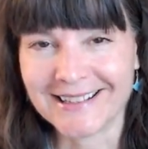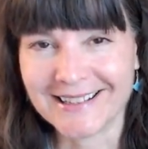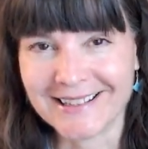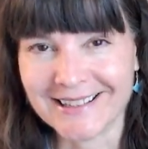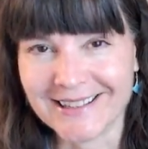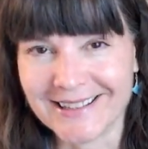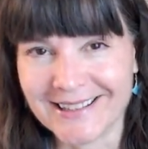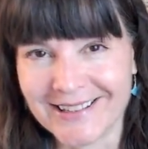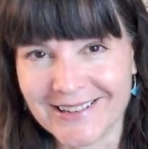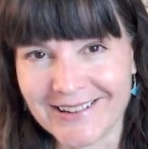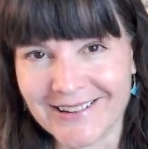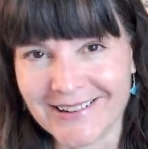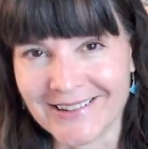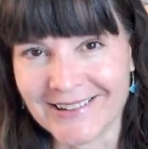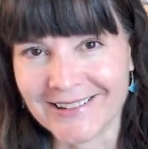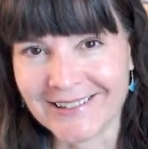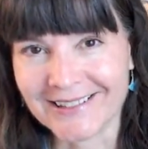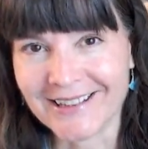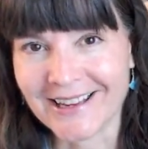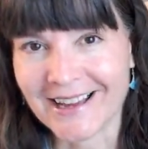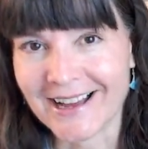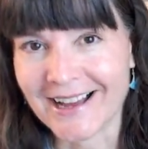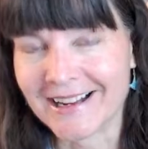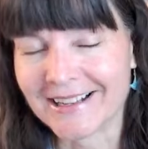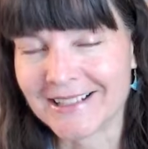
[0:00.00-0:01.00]
It's
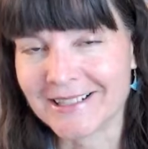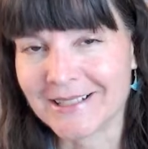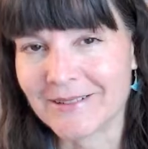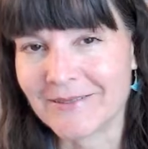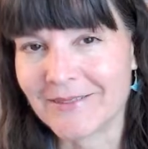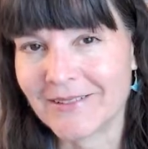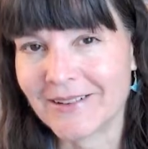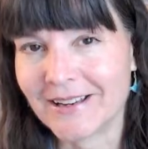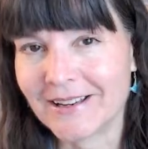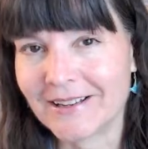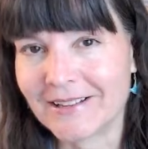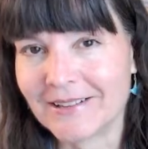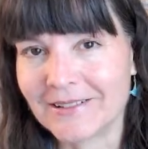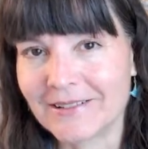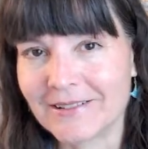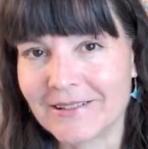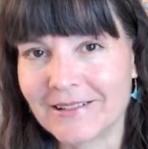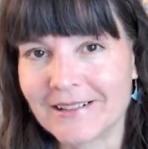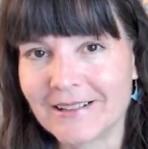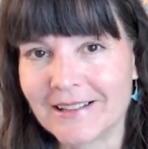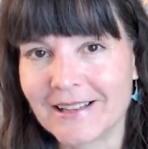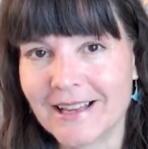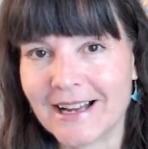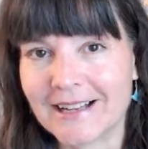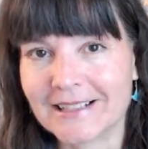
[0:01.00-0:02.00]
called Activate
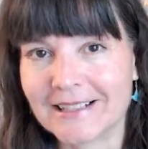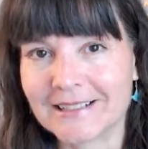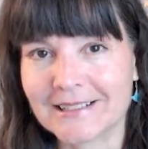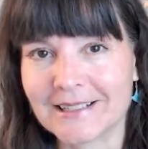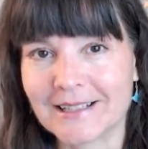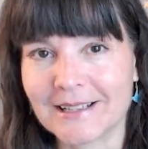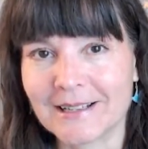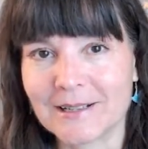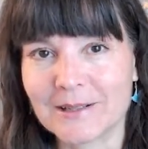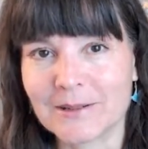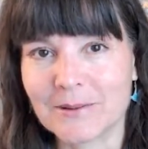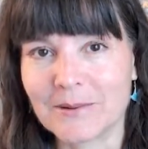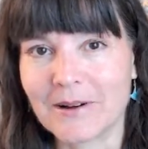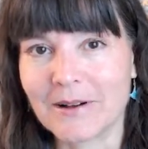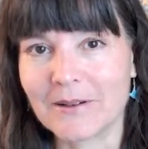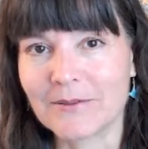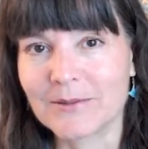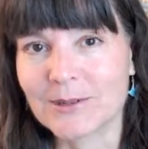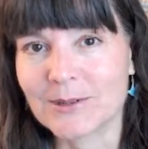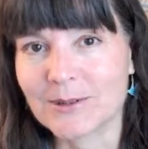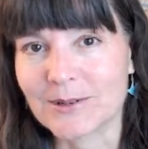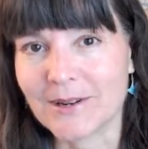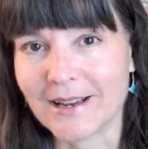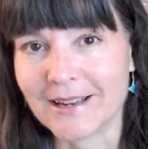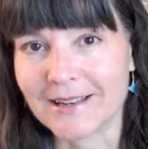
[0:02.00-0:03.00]
Your Galactic 12
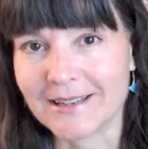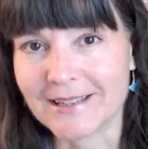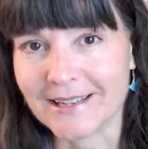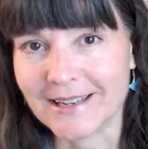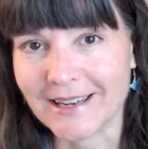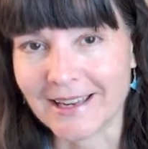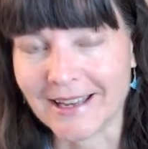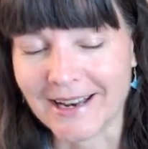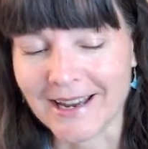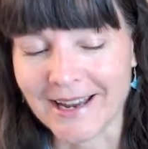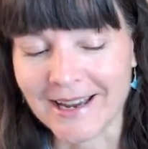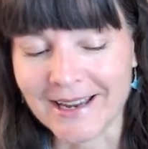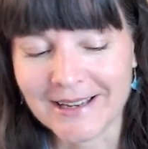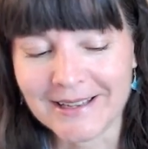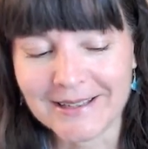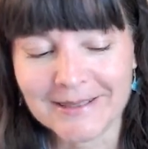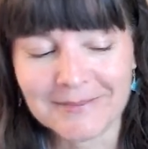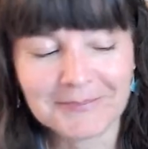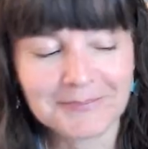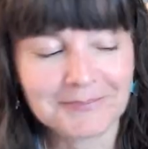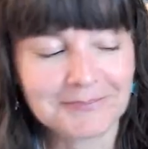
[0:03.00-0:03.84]
Strand DNA,